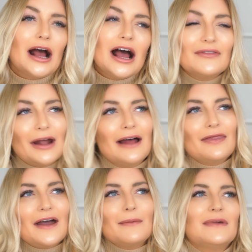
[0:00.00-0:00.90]
I haven't
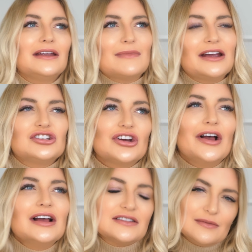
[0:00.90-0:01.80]
had that many major
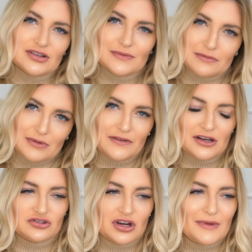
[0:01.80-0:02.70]
symptoms in my
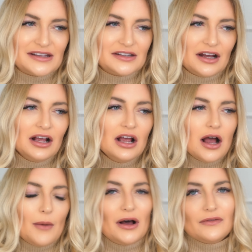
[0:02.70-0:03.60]
first trimester
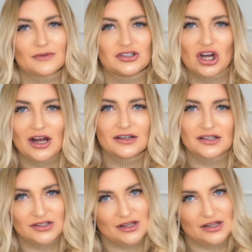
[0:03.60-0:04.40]
apart from the tiredness.